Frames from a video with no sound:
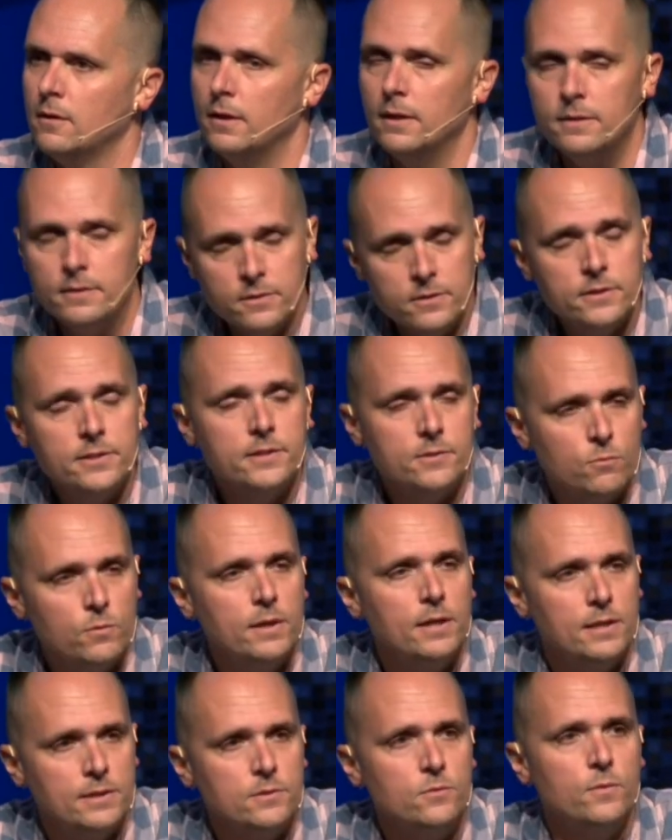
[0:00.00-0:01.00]
And there is a
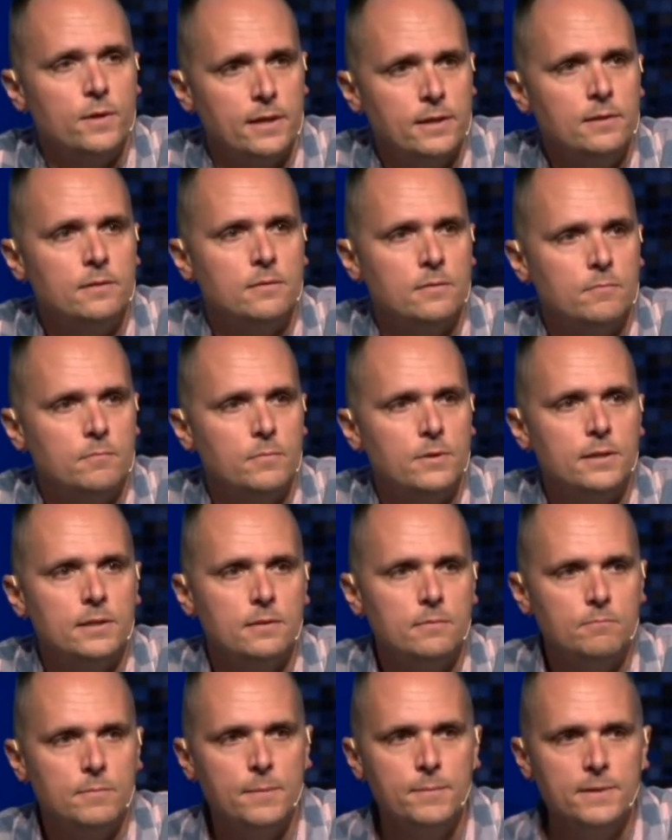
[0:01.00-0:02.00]
way, that's a way. But it,
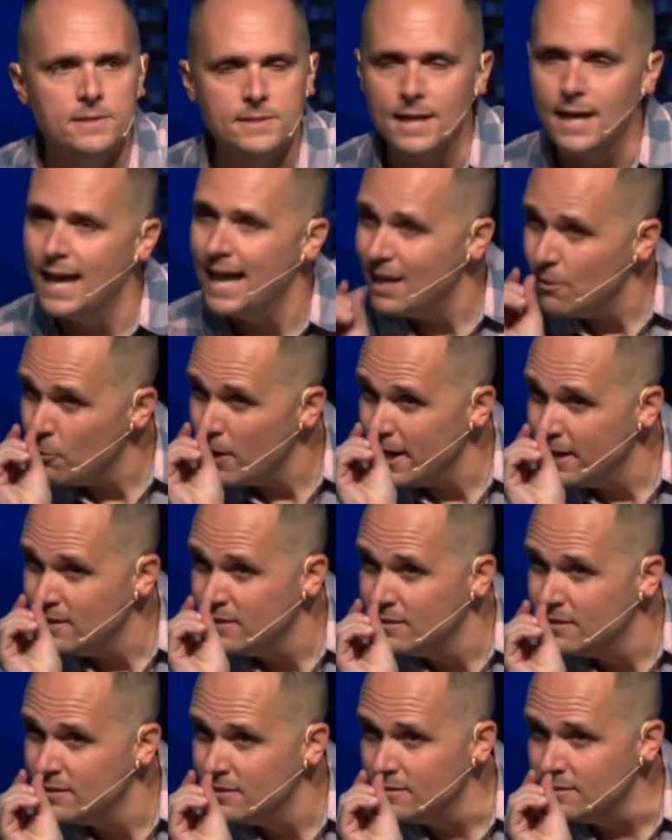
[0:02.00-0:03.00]
maybe it's a way,
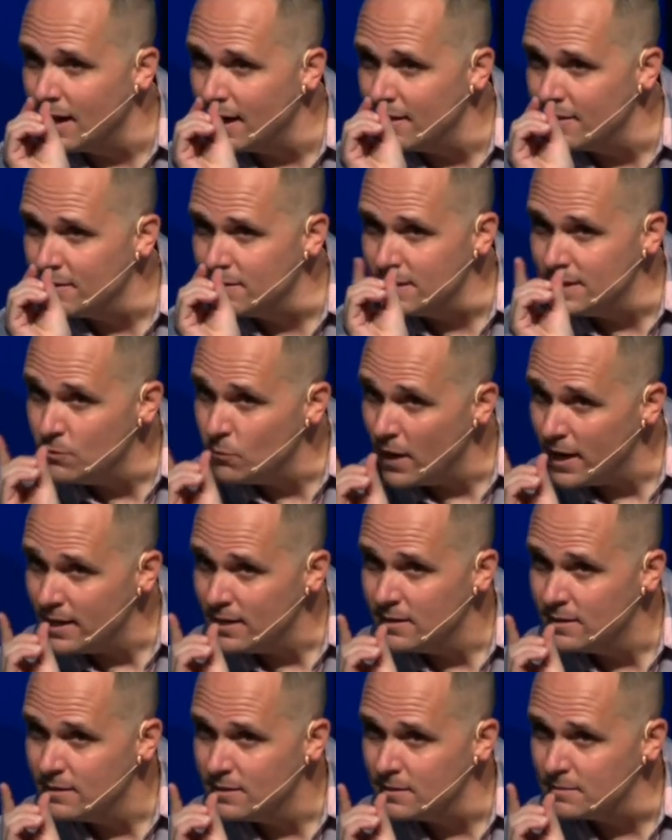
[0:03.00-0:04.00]
not the way.
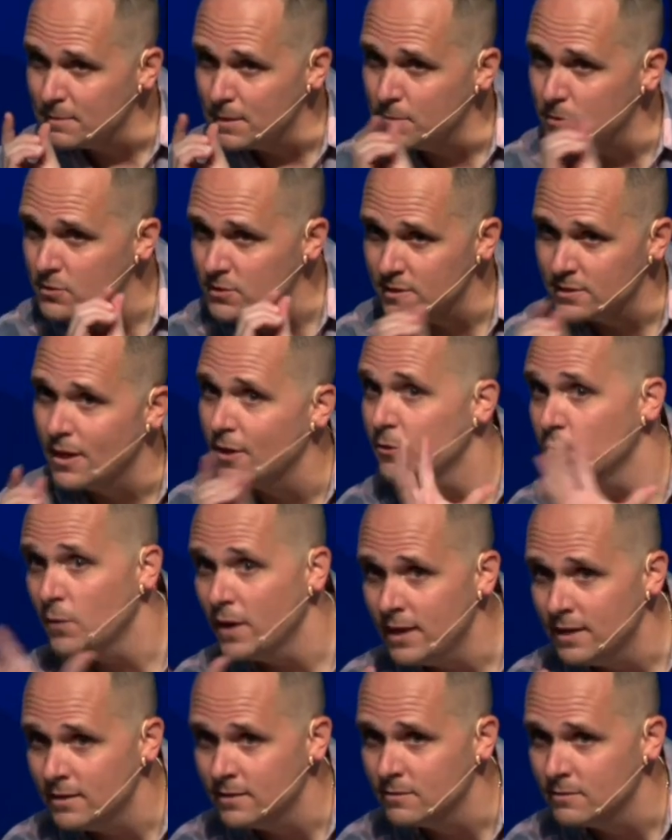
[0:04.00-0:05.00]
Maybe there's another
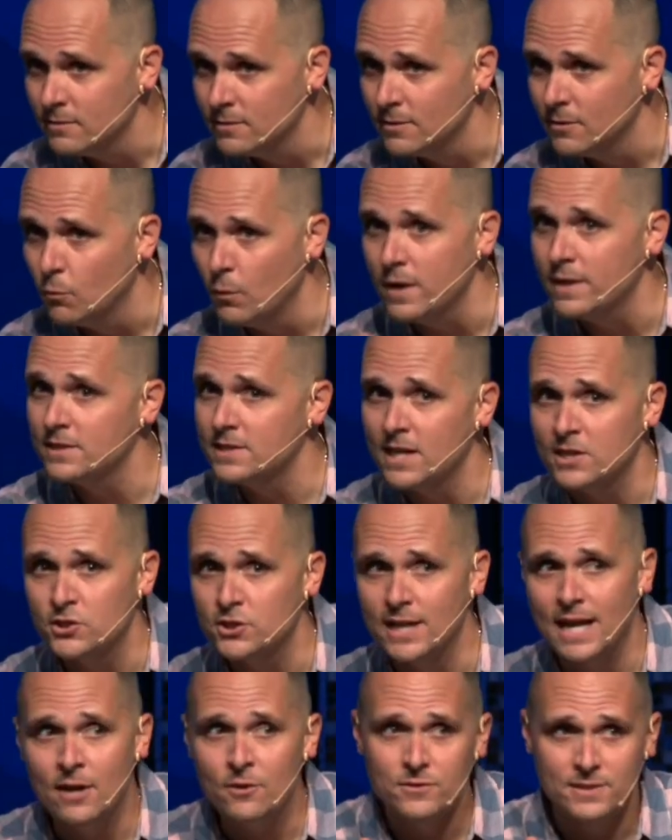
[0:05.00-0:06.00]
way way that
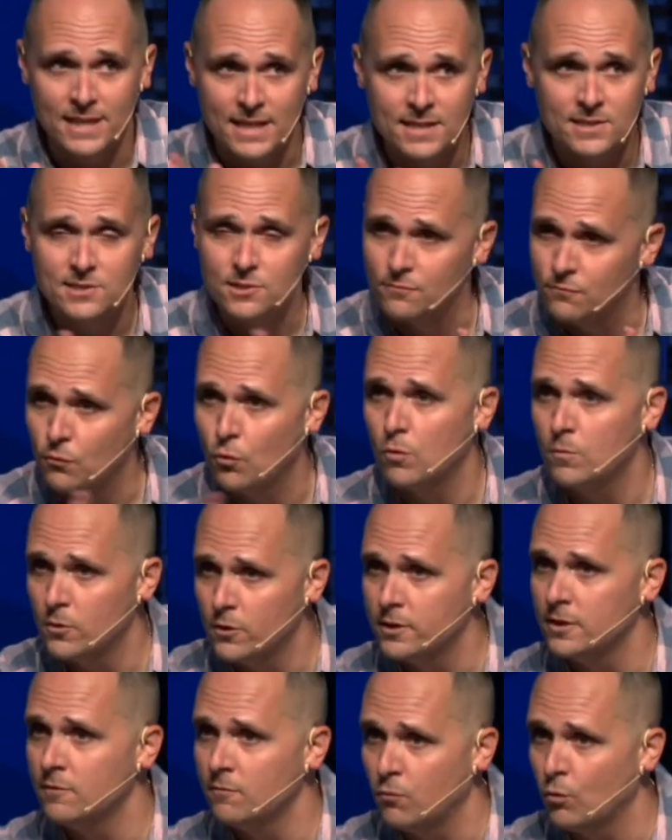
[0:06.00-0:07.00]
actually outdates the formal
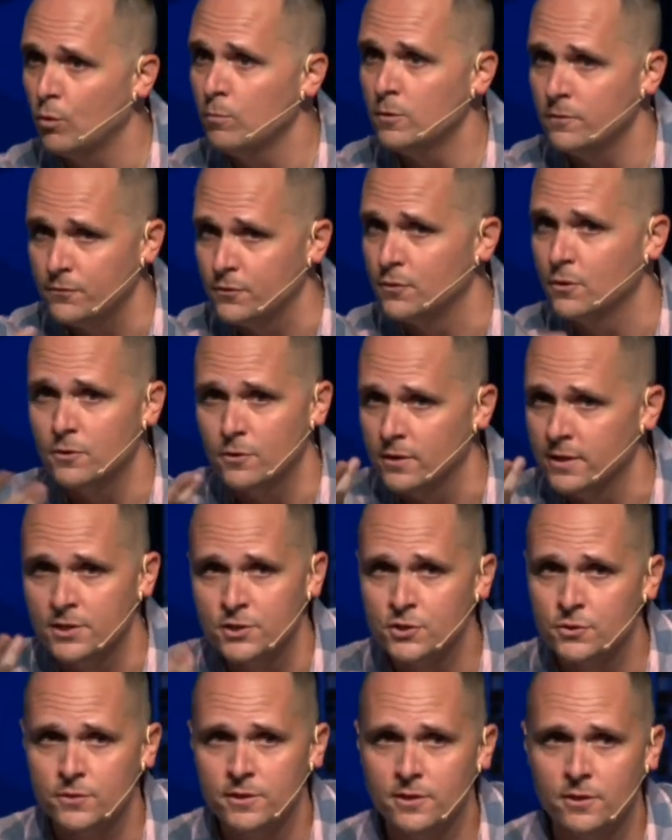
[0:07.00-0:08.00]
and informal, if you know your
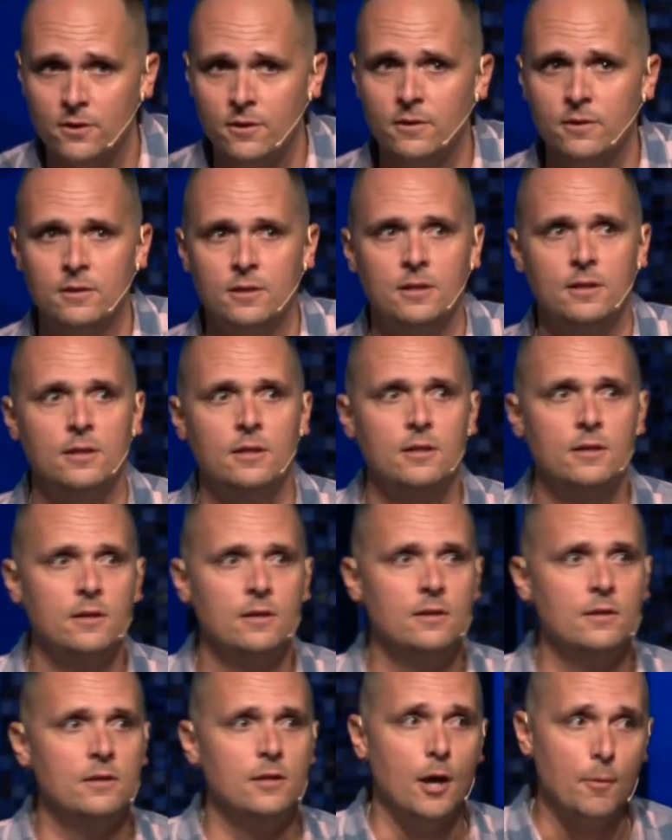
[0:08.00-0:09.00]
history at all.
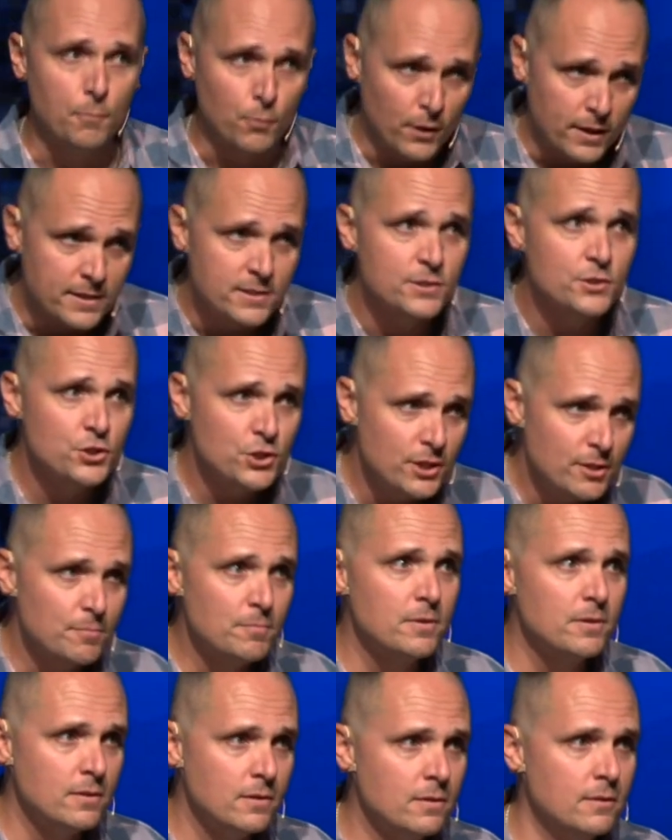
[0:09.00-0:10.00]
Apprenticeship.
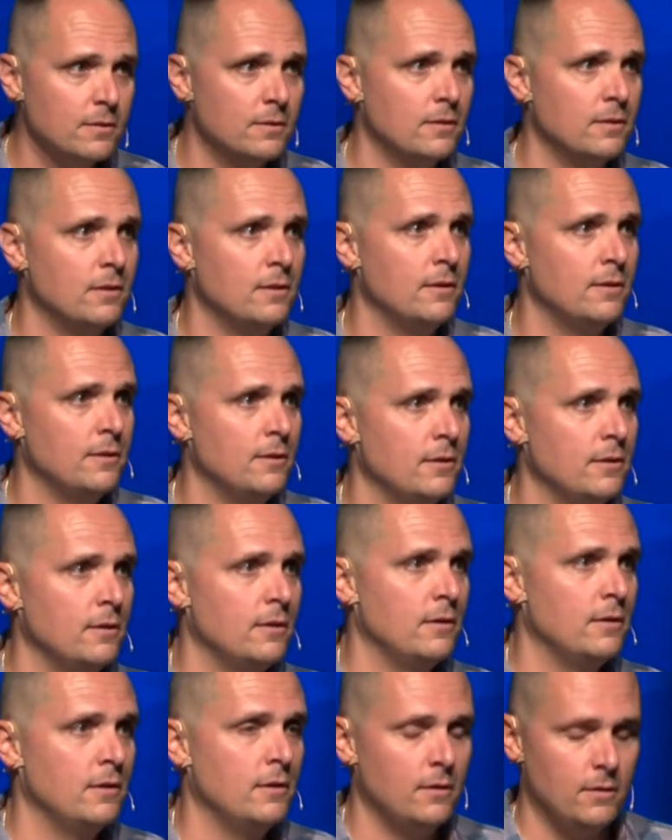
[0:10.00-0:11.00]

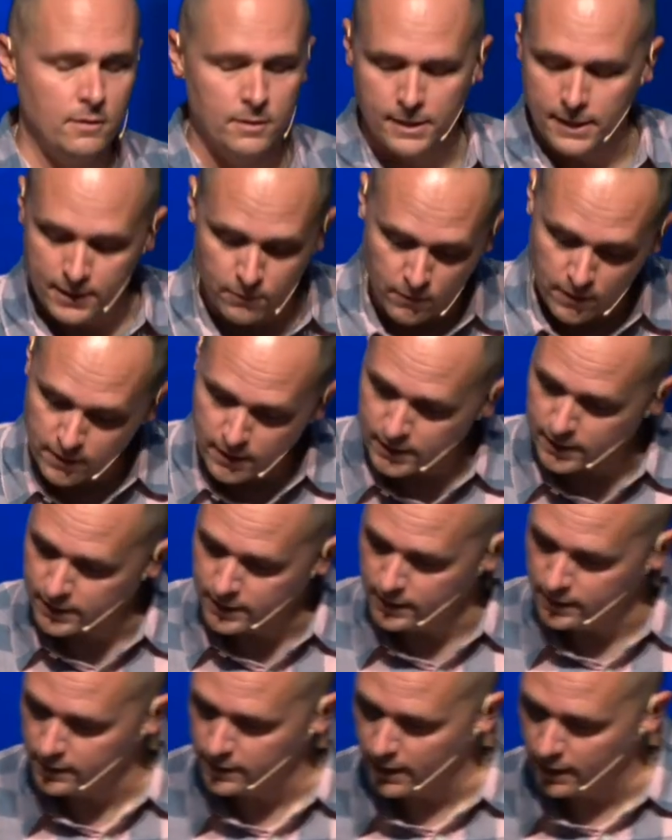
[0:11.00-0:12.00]
Anyway, I'm not going to
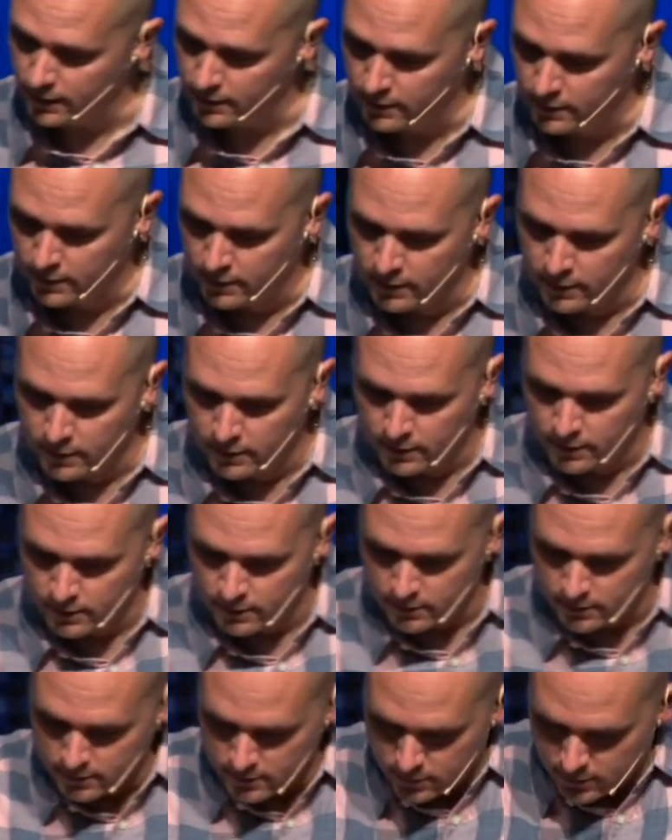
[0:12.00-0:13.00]
get into that.
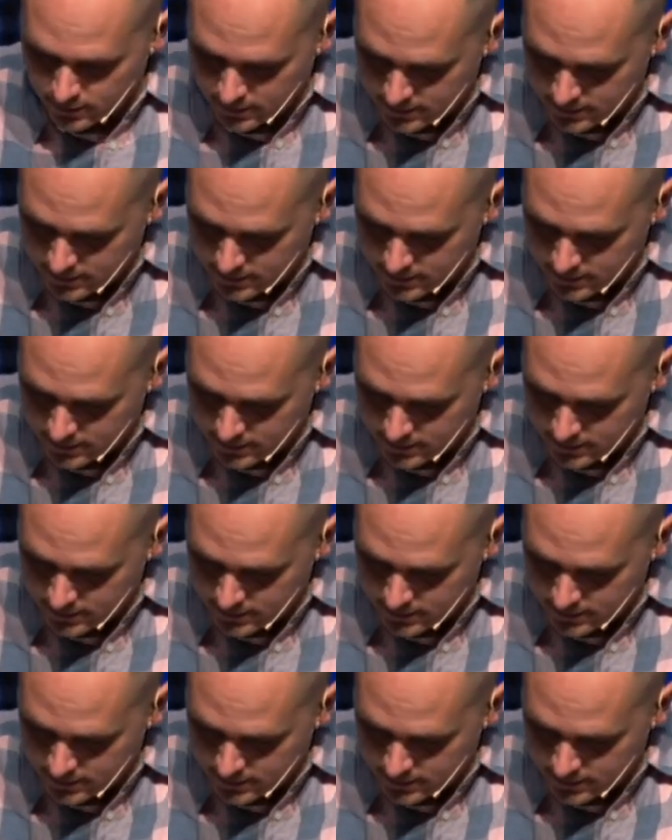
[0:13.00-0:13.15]
You